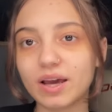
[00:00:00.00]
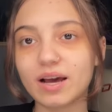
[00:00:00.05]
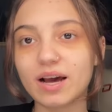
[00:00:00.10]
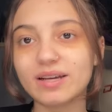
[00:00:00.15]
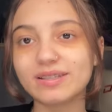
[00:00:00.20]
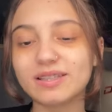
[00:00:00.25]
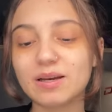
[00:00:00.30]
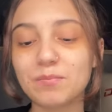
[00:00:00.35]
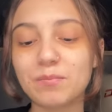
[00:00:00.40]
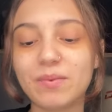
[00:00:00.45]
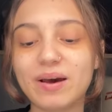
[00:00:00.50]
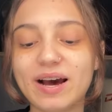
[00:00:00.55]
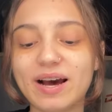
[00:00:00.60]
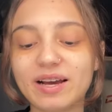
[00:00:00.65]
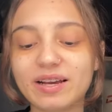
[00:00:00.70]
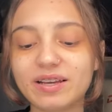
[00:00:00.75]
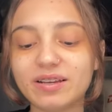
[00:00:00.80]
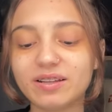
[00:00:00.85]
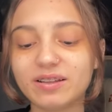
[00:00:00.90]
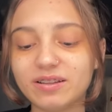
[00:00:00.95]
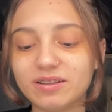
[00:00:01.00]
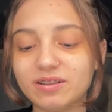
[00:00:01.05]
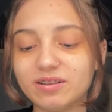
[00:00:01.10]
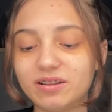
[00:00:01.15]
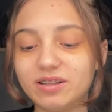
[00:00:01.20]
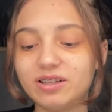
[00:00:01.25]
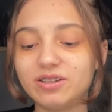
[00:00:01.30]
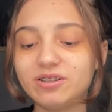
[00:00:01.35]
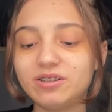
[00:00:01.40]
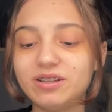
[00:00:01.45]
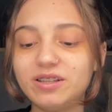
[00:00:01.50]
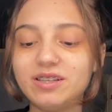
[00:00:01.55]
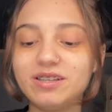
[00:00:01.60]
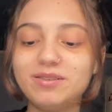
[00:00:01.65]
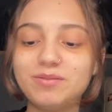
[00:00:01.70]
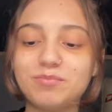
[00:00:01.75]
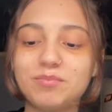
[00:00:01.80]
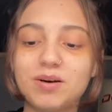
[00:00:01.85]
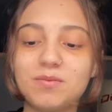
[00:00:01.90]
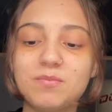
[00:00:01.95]
guys, I'm back. Literally,
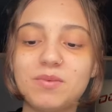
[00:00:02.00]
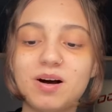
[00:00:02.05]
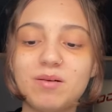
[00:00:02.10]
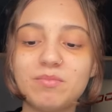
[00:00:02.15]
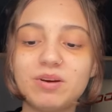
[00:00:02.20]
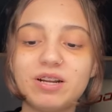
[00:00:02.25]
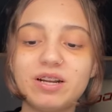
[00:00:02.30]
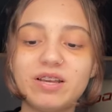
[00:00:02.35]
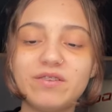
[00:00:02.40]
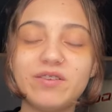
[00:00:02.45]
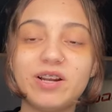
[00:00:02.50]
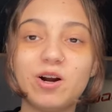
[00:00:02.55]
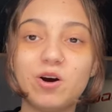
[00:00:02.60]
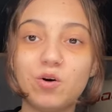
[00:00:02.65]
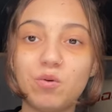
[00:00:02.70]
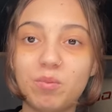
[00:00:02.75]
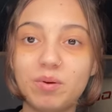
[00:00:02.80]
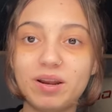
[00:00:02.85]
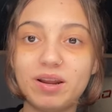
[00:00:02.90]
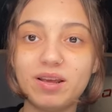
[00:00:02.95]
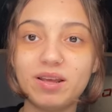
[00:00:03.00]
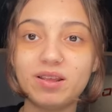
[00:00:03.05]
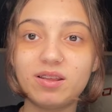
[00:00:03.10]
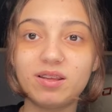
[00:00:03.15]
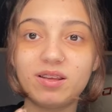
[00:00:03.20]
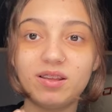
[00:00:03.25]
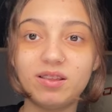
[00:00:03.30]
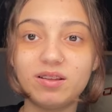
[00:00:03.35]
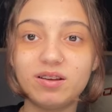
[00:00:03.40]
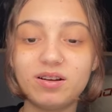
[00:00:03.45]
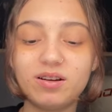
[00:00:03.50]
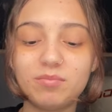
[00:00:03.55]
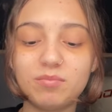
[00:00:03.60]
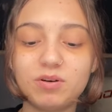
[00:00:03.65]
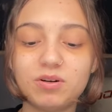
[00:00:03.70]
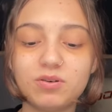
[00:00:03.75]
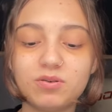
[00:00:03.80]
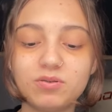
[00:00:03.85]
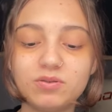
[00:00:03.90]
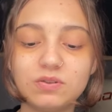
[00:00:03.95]
my mom couldn't even open it either,
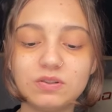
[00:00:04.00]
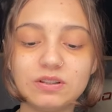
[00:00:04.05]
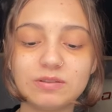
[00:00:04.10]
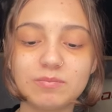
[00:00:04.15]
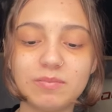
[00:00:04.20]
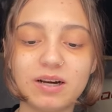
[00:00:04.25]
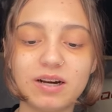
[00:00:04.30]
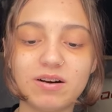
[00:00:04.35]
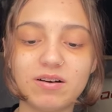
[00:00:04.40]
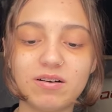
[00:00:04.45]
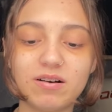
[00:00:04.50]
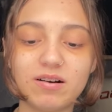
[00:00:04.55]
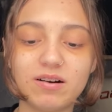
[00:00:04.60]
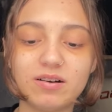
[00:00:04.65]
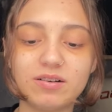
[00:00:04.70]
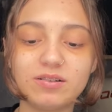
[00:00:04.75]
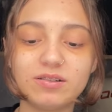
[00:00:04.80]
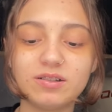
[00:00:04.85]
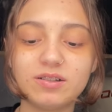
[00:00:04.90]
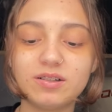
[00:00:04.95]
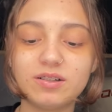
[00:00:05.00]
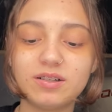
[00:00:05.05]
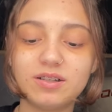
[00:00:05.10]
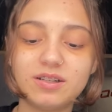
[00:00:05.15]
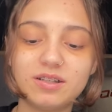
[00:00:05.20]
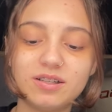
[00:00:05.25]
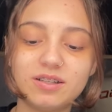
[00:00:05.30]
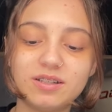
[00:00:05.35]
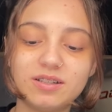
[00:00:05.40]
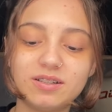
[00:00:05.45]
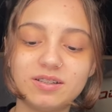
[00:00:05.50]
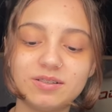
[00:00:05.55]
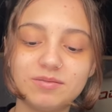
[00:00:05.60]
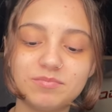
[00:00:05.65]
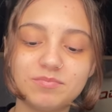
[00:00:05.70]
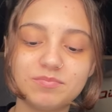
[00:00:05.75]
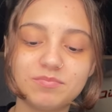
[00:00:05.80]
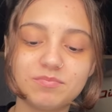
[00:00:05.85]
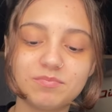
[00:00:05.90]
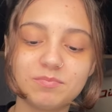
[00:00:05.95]
bro. It was mad hard.
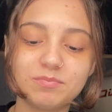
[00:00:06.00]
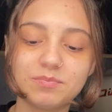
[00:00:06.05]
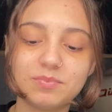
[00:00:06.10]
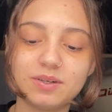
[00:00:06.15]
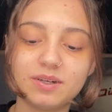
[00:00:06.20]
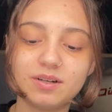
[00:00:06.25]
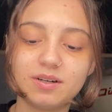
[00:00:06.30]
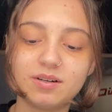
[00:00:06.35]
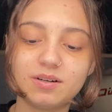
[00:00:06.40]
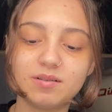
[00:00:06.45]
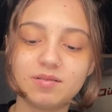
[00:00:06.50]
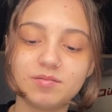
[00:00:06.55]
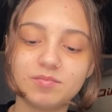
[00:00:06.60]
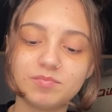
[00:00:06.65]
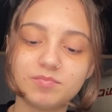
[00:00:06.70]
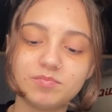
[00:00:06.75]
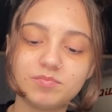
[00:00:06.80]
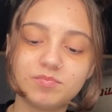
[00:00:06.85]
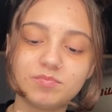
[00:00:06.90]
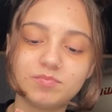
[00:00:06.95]
But, um,